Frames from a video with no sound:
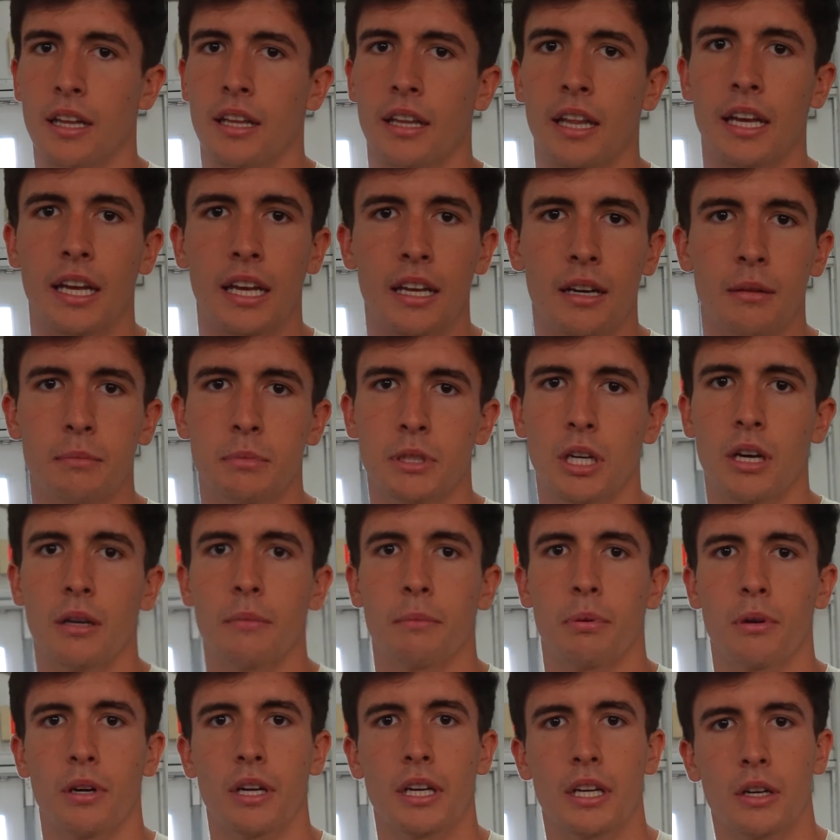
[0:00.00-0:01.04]
they get them done
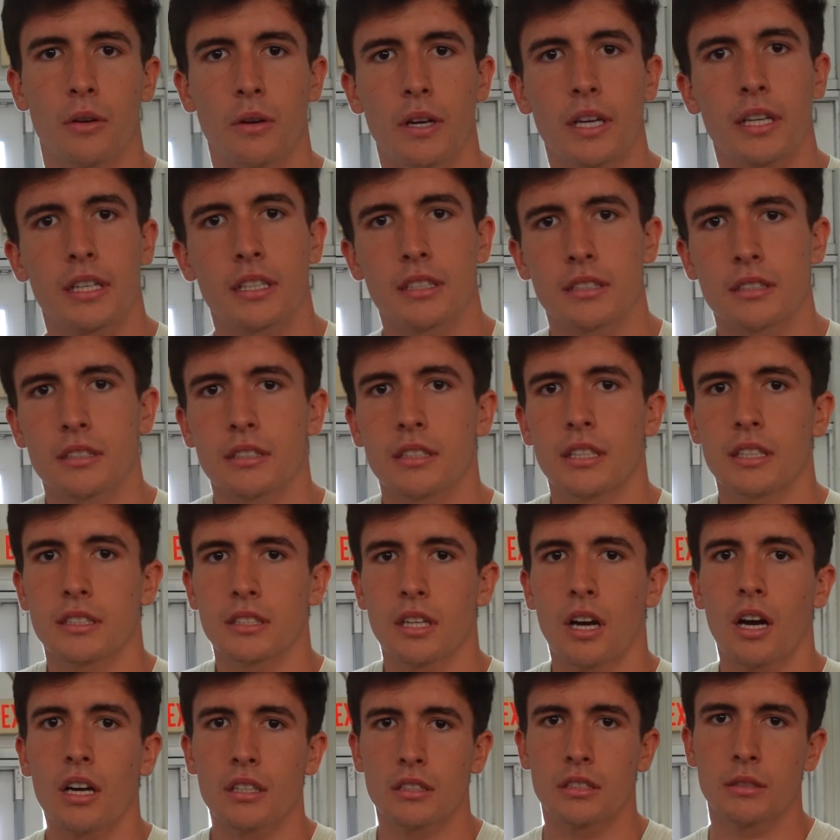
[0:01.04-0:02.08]
pretty quick. It's
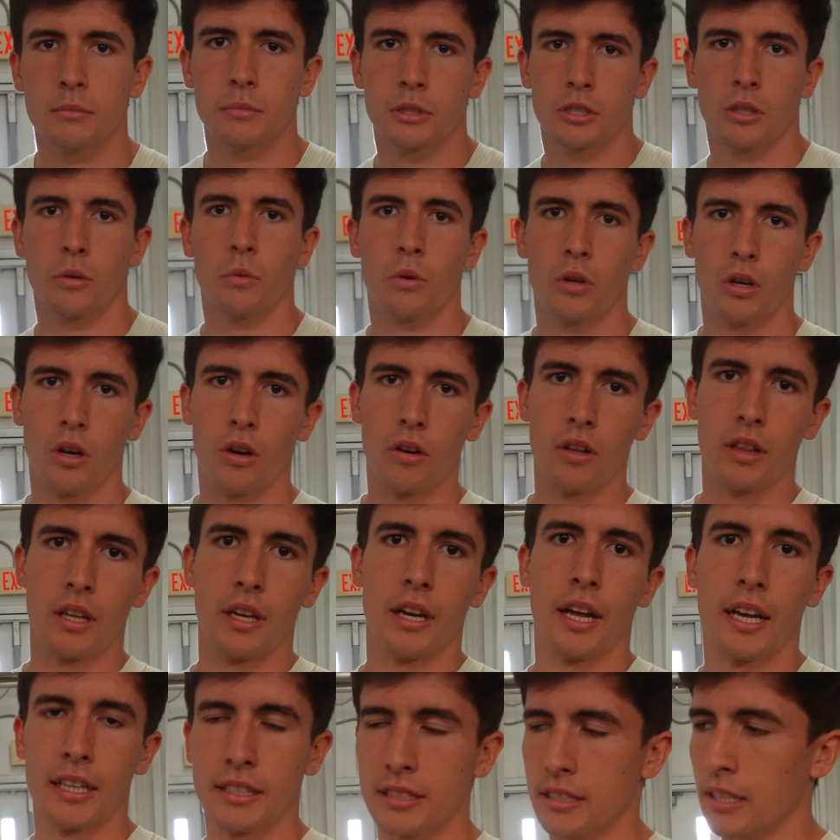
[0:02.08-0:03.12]
awesome. So we'll go to the
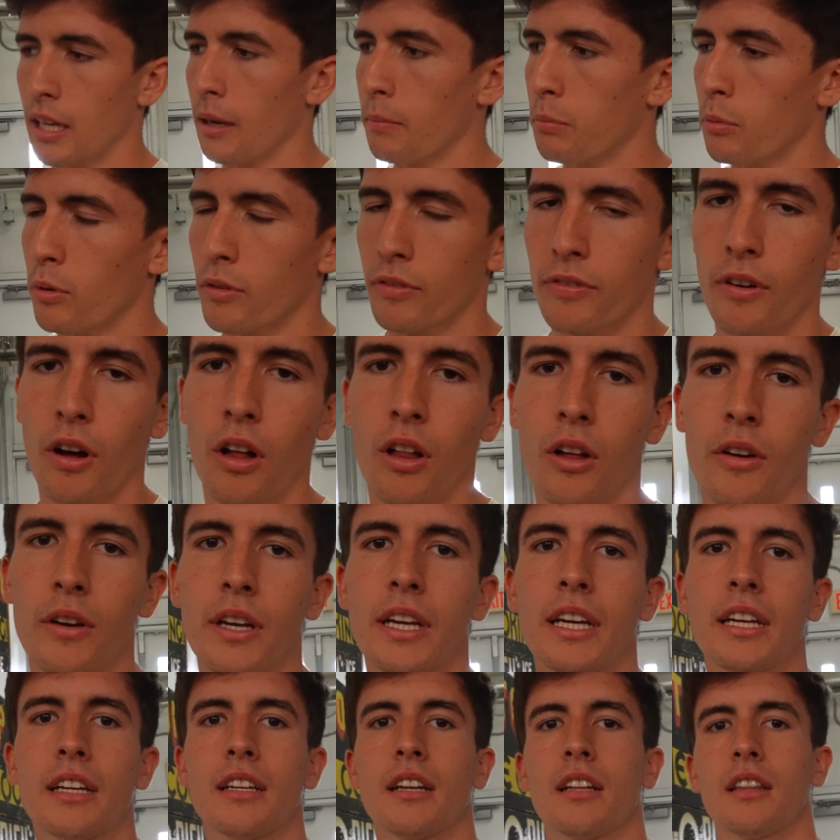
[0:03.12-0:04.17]
next step. We'll follow
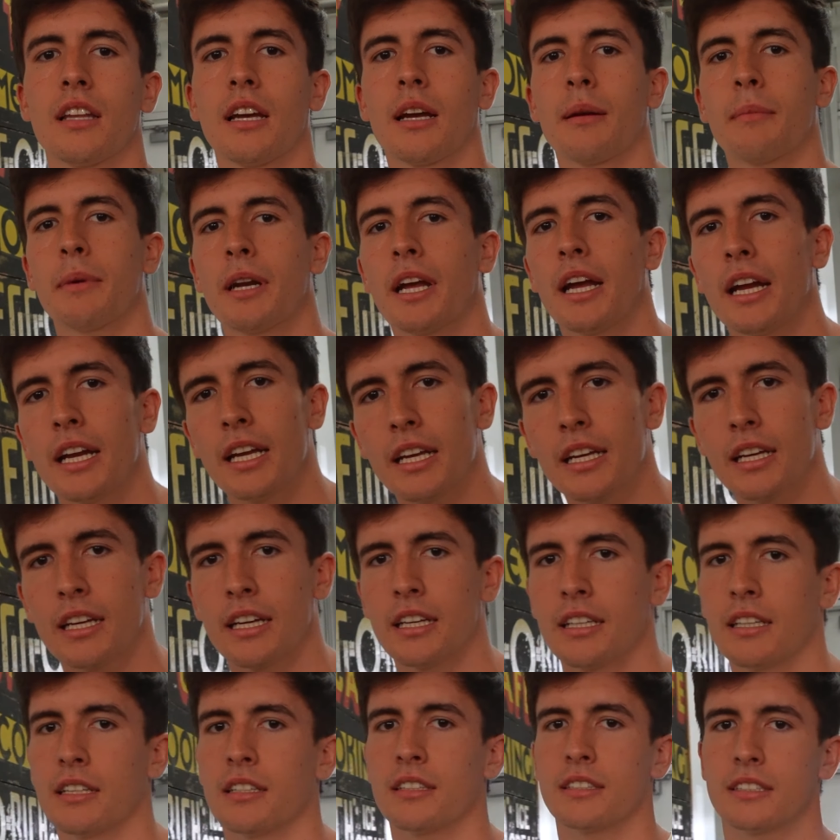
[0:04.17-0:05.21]
Ian to laminating
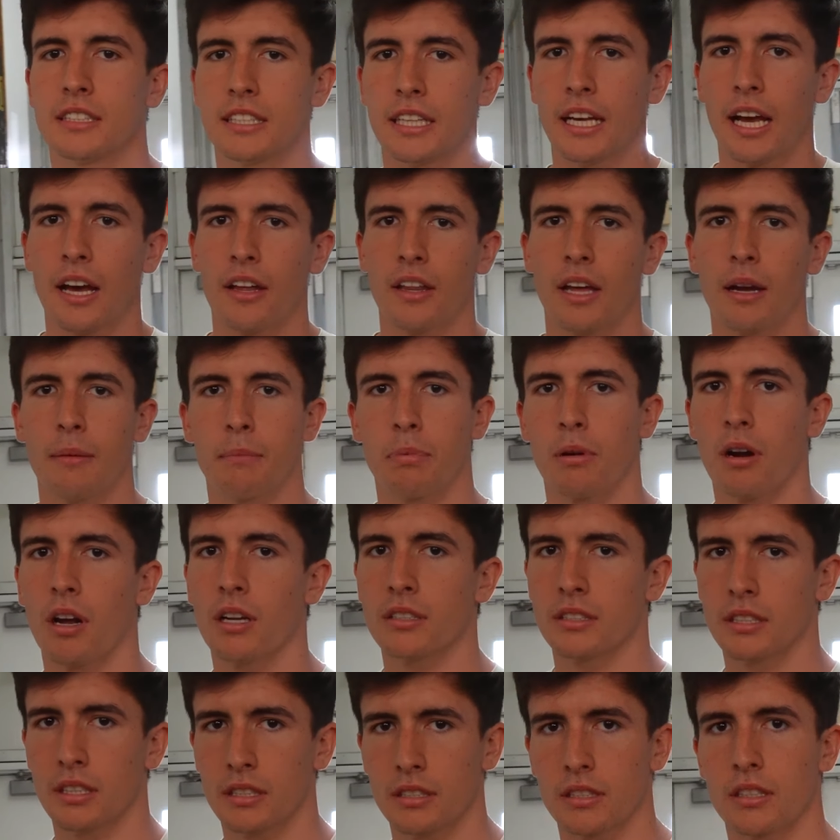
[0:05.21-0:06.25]
and see how that
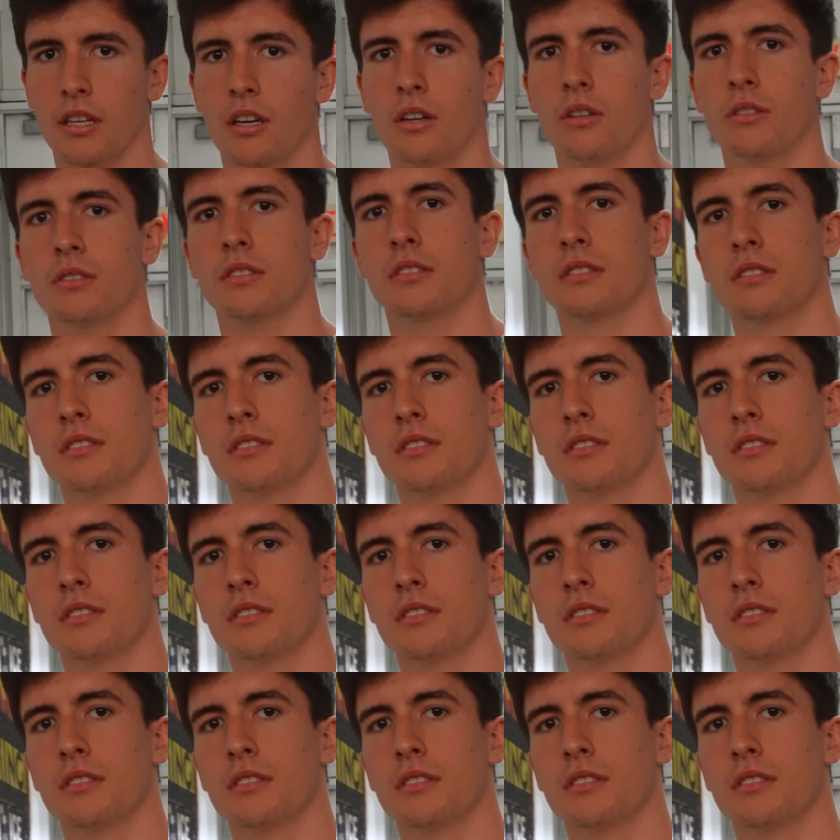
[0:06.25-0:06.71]
process goes.